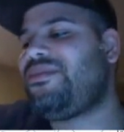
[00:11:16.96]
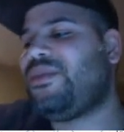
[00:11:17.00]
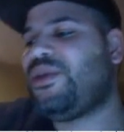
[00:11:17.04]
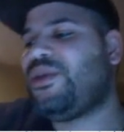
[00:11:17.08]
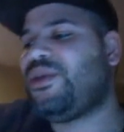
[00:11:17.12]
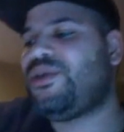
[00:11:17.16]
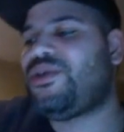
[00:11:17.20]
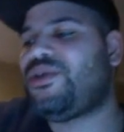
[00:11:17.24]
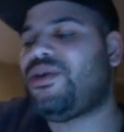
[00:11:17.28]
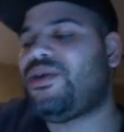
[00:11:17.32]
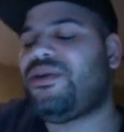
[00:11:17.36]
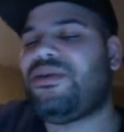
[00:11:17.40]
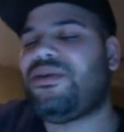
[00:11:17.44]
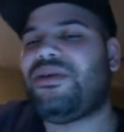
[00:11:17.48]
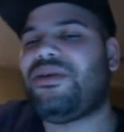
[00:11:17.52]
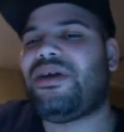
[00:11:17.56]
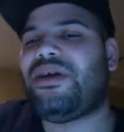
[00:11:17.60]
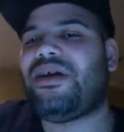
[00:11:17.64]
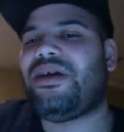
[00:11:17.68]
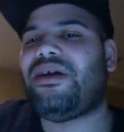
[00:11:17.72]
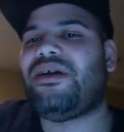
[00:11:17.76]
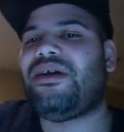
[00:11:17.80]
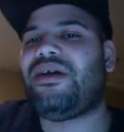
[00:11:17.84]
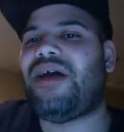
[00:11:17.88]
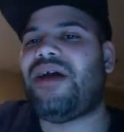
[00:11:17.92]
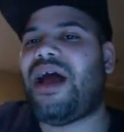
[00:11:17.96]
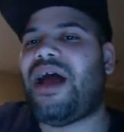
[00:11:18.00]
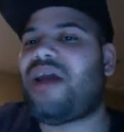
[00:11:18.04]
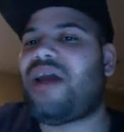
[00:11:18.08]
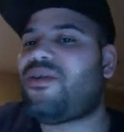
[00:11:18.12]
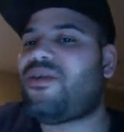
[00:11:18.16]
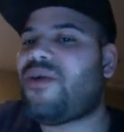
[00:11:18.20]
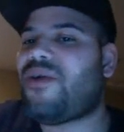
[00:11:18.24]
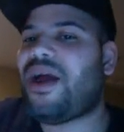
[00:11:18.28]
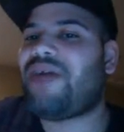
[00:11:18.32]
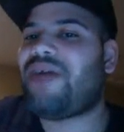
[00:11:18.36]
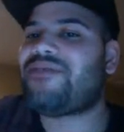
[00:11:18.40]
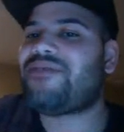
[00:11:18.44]
So I don't
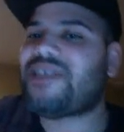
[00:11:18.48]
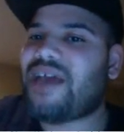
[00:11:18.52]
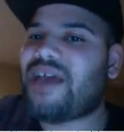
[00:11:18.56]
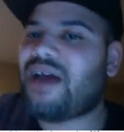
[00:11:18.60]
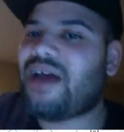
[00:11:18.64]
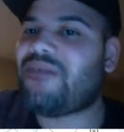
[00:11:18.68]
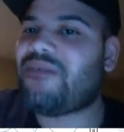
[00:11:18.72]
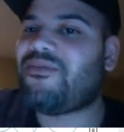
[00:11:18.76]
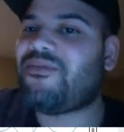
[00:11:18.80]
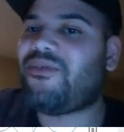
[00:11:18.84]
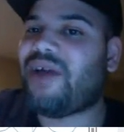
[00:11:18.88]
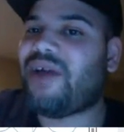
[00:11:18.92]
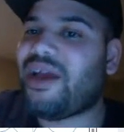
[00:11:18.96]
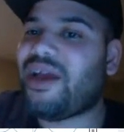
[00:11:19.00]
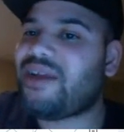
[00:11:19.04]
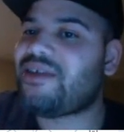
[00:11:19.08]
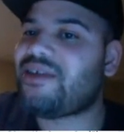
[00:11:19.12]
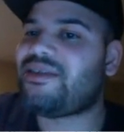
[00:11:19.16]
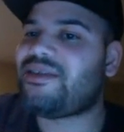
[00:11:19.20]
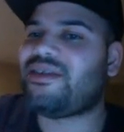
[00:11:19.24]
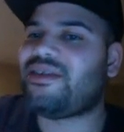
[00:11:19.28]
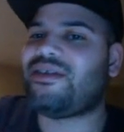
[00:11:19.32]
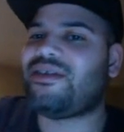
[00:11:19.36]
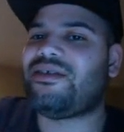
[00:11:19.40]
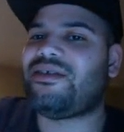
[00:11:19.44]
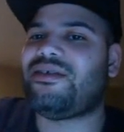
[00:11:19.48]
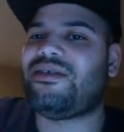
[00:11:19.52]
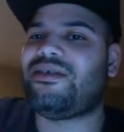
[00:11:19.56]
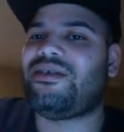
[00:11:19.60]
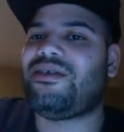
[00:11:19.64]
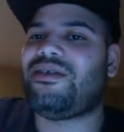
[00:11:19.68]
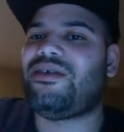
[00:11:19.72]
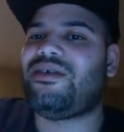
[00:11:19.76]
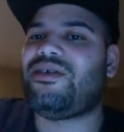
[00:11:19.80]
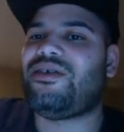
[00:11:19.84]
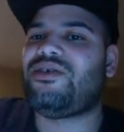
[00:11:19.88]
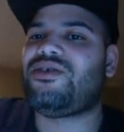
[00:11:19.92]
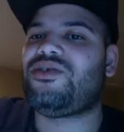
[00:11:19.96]
have time for anything.
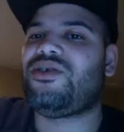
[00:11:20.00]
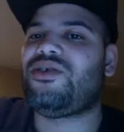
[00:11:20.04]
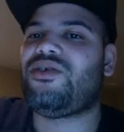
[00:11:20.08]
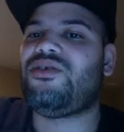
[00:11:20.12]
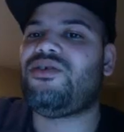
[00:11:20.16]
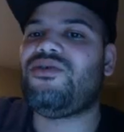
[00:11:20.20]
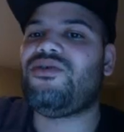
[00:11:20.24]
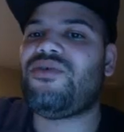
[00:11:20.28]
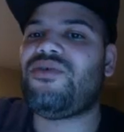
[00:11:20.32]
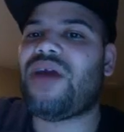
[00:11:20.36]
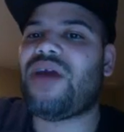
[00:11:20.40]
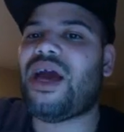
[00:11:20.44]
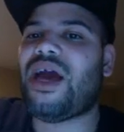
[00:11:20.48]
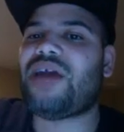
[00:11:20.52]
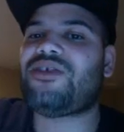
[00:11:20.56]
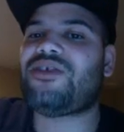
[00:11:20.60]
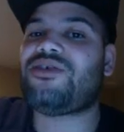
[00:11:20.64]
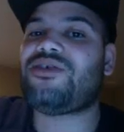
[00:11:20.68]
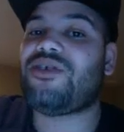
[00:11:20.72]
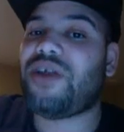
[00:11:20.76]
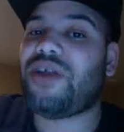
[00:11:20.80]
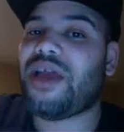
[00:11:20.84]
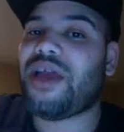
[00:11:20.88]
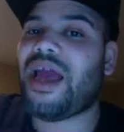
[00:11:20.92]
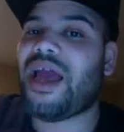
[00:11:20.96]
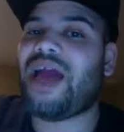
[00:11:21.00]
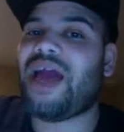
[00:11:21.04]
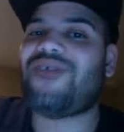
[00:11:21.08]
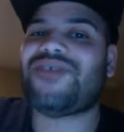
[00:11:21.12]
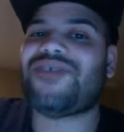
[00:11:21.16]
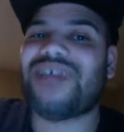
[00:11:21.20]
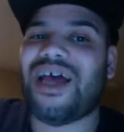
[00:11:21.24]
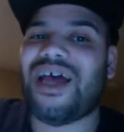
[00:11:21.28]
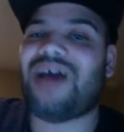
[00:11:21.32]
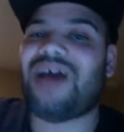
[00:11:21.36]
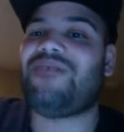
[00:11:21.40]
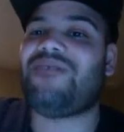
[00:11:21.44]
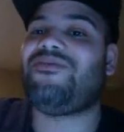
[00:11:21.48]
So you guys shouldn't have
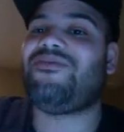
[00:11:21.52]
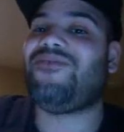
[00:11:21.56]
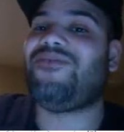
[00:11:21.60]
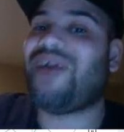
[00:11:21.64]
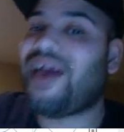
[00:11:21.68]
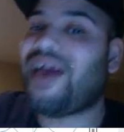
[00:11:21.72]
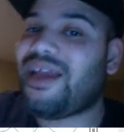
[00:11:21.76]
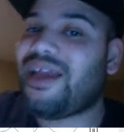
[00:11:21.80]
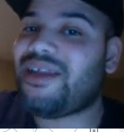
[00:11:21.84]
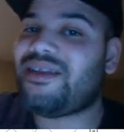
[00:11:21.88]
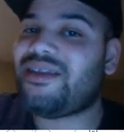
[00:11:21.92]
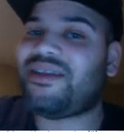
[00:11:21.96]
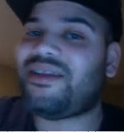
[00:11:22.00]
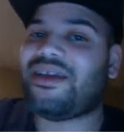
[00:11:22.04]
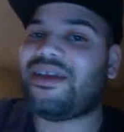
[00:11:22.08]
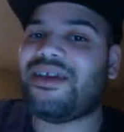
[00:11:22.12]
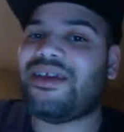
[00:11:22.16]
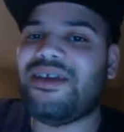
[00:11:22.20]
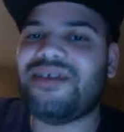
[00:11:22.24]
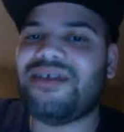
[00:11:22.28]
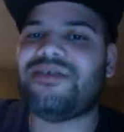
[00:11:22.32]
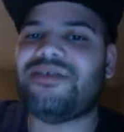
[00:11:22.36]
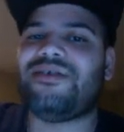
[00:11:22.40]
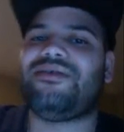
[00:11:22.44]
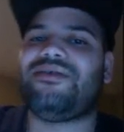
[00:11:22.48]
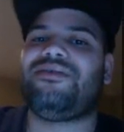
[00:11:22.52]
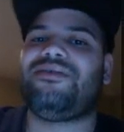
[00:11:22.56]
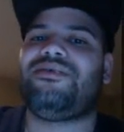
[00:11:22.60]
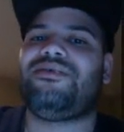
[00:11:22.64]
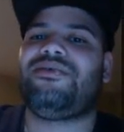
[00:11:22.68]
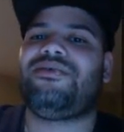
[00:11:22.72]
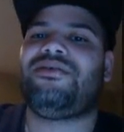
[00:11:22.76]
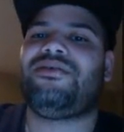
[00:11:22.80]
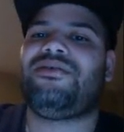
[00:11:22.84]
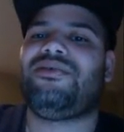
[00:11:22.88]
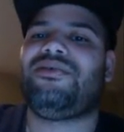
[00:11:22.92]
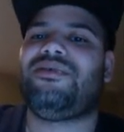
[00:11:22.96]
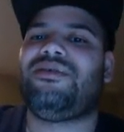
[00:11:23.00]
time for anything either.
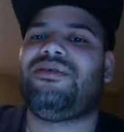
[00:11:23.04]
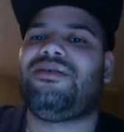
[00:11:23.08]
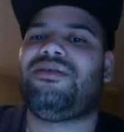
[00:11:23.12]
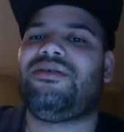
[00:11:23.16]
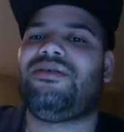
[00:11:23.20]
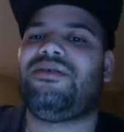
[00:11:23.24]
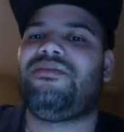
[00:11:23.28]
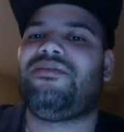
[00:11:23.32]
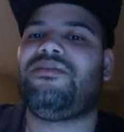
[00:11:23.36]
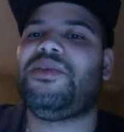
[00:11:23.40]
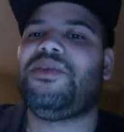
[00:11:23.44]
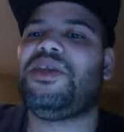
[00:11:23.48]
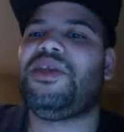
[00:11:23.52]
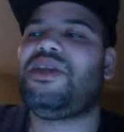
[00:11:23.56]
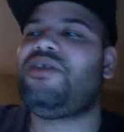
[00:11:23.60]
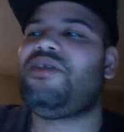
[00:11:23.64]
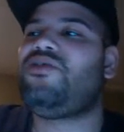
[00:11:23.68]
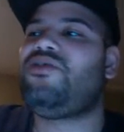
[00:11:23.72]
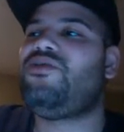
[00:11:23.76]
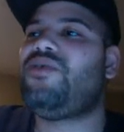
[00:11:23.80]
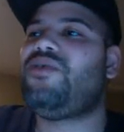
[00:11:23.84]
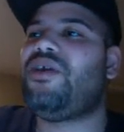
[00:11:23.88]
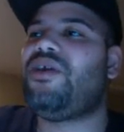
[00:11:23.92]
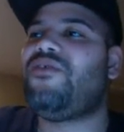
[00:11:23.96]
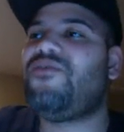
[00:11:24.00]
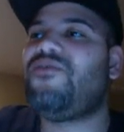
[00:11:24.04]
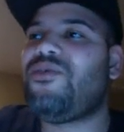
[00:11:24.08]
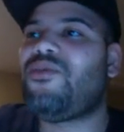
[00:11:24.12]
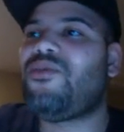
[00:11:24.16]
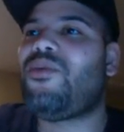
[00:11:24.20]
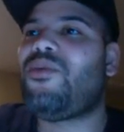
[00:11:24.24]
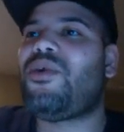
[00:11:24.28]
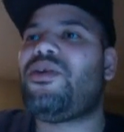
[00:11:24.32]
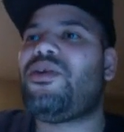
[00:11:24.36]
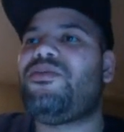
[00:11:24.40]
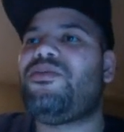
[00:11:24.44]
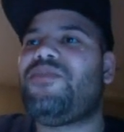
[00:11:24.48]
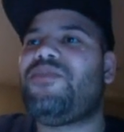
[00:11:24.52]
Meaning, you, if you
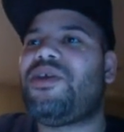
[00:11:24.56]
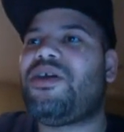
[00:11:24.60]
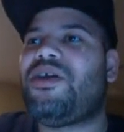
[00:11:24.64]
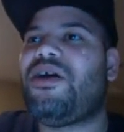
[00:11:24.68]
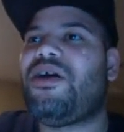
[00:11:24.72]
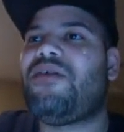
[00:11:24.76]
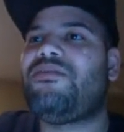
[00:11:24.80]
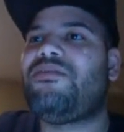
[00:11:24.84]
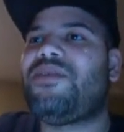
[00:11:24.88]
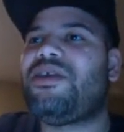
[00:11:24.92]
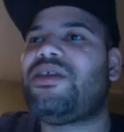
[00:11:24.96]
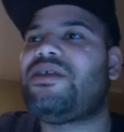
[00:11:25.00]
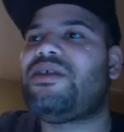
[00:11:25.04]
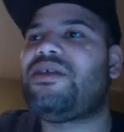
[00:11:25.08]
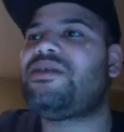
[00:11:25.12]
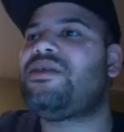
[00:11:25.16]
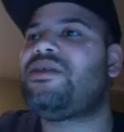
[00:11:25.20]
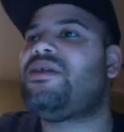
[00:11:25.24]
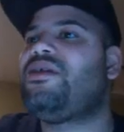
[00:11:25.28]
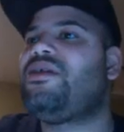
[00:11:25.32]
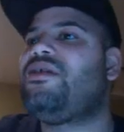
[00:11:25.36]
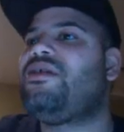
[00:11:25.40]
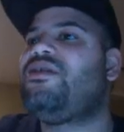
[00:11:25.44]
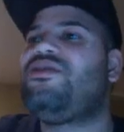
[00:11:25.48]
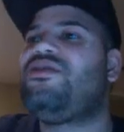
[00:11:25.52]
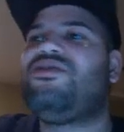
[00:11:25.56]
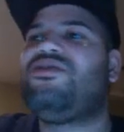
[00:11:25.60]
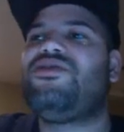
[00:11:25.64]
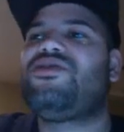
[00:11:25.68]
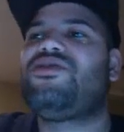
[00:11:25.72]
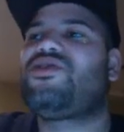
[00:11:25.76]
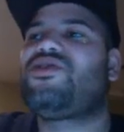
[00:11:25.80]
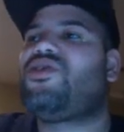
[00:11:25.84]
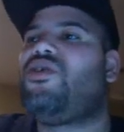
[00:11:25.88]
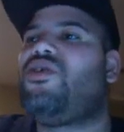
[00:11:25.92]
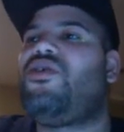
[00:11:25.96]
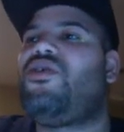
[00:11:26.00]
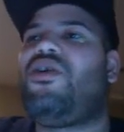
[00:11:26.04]
want to become this,
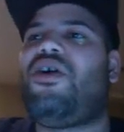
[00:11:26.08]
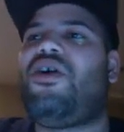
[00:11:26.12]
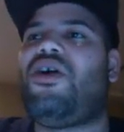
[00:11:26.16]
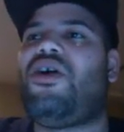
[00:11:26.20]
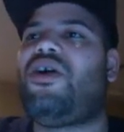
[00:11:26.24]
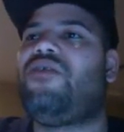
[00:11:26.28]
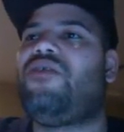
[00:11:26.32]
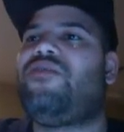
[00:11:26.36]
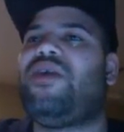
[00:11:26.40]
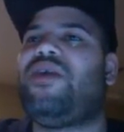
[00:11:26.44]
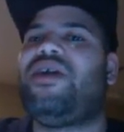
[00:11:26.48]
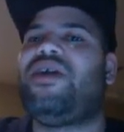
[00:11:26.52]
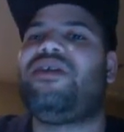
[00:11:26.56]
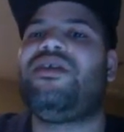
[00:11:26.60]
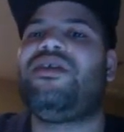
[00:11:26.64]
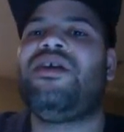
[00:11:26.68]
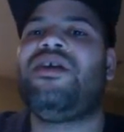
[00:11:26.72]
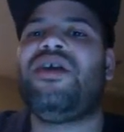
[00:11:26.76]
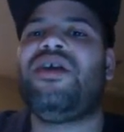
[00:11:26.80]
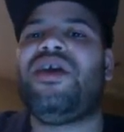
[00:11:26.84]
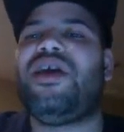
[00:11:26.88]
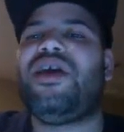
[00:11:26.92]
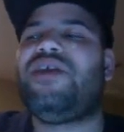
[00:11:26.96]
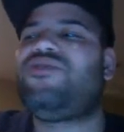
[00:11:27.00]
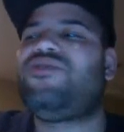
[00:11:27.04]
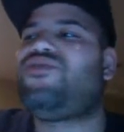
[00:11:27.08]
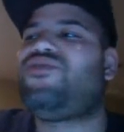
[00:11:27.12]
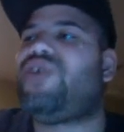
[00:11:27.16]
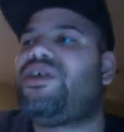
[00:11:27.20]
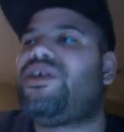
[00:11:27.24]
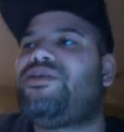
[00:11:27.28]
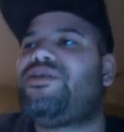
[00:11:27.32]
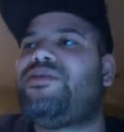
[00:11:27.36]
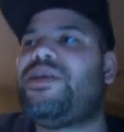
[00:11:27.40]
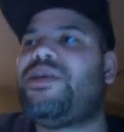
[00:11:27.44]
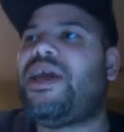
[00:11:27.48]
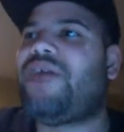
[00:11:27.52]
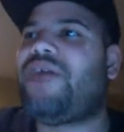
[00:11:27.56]
just go hard, man. And
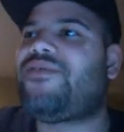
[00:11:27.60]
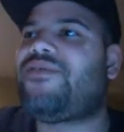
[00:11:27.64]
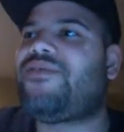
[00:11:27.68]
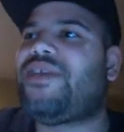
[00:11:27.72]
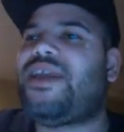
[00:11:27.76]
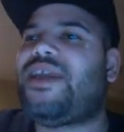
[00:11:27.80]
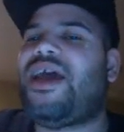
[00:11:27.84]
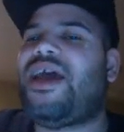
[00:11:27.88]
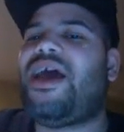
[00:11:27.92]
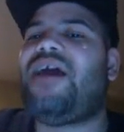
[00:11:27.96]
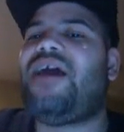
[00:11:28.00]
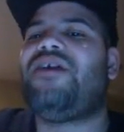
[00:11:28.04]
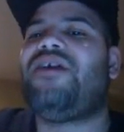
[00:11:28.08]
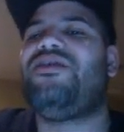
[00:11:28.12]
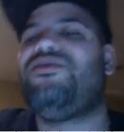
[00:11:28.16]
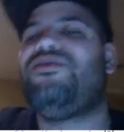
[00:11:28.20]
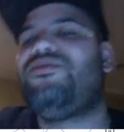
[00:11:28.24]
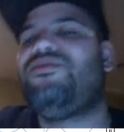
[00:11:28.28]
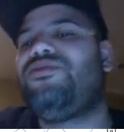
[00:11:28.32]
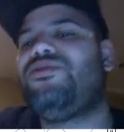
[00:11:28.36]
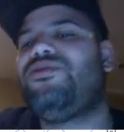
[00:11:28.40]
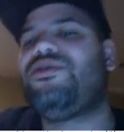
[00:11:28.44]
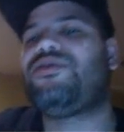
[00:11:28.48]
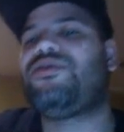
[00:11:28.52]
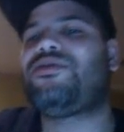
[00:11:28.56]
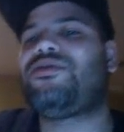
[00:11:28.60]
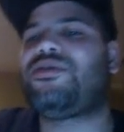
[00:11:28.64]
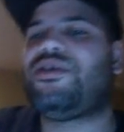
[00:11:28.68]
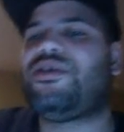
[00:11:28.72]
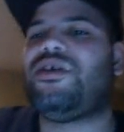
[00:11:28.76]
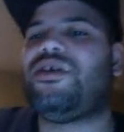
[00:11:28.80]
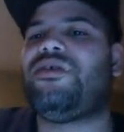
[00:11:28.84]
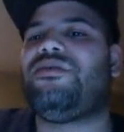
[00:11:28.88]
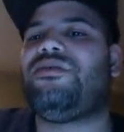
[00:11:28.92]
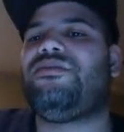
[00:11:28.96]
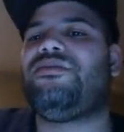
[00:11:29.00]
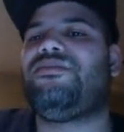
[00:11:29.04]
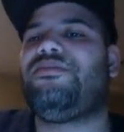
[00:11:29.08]
trust me, after that, you could just
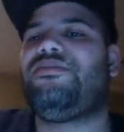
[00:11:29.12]
chill.